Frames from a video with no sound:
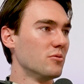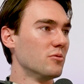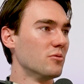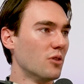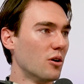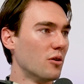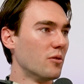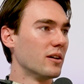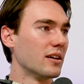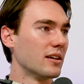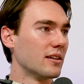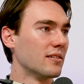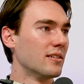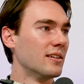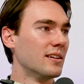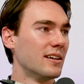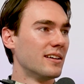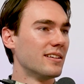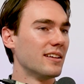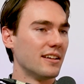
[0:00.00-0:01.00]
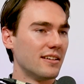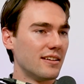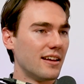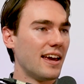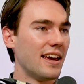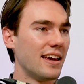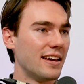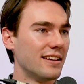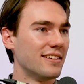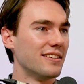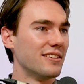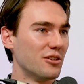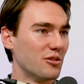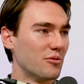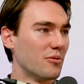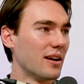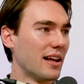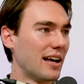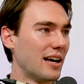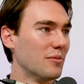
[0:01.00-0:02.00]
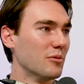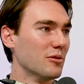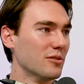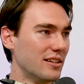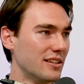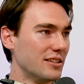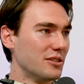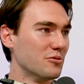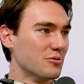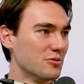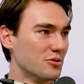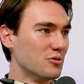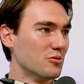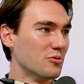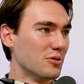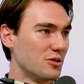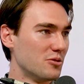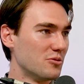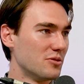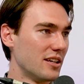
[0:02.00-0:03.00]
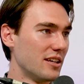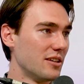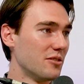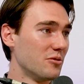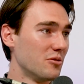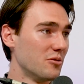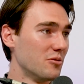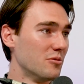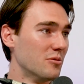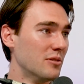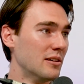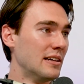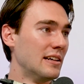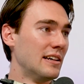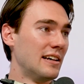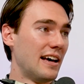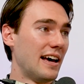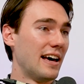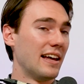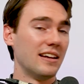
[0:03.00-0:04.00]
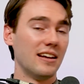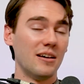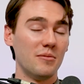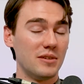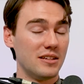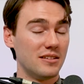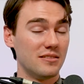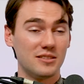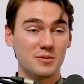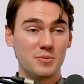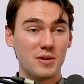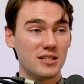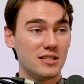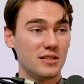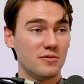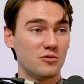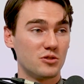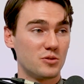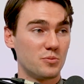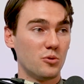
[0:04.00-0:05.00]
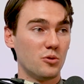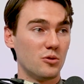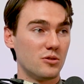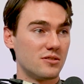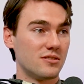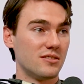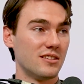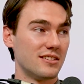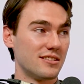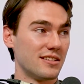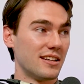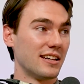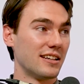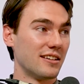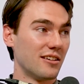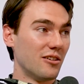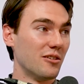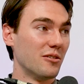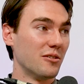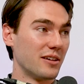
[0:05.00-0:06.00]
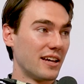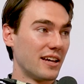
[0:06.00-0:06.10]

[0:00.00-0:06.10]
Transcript: you, knowing that you're reliable and you will do what you say you do. And I mean, especially for sports, it's like, oh,